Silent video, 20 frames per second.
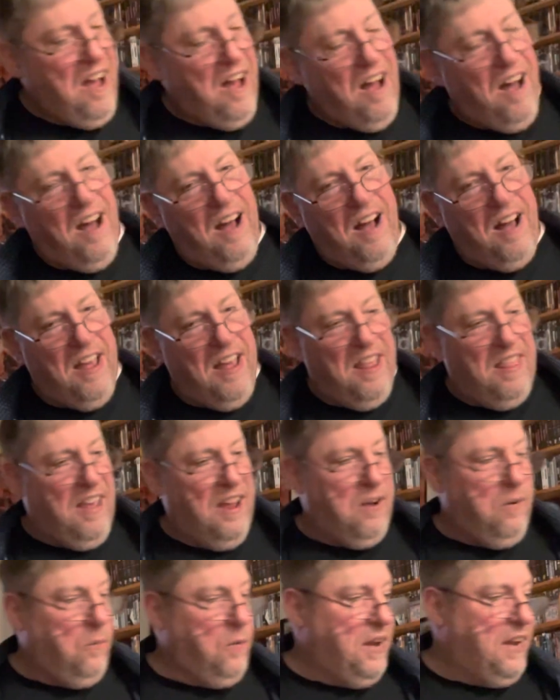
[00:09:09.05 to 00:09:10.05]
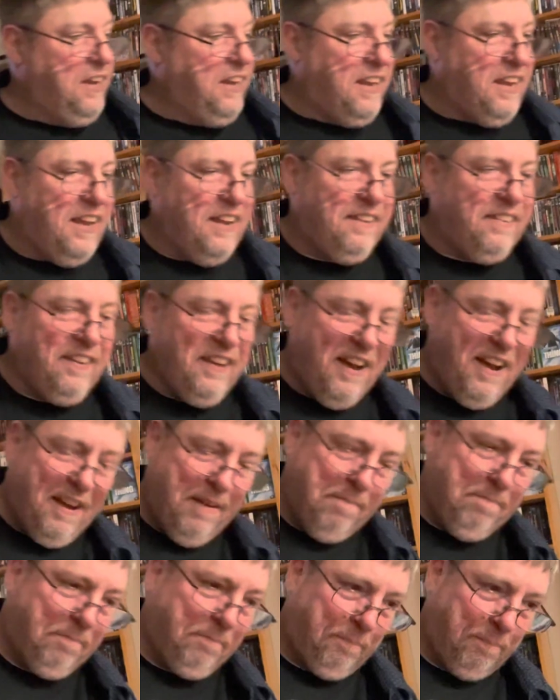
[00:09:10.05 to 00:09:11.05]
And then we get,
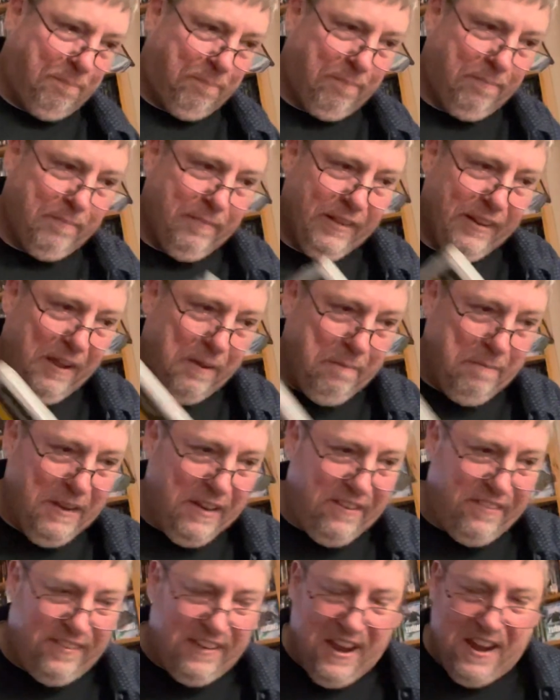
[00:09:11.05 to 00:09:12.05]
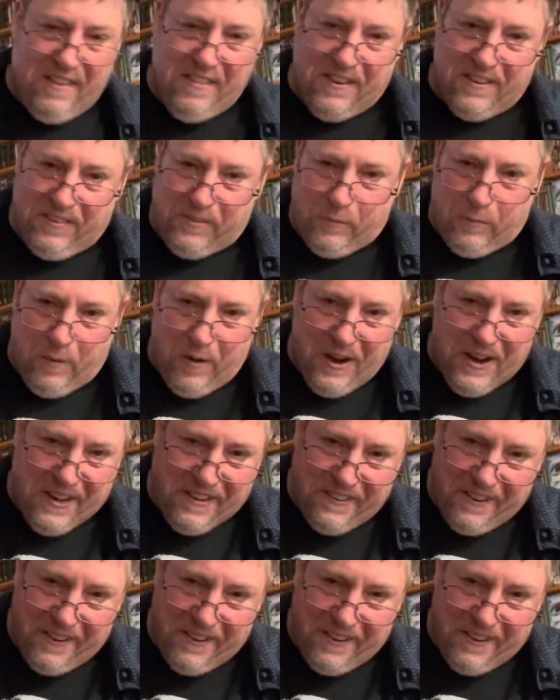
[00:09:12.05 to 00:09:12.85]
let me say this right,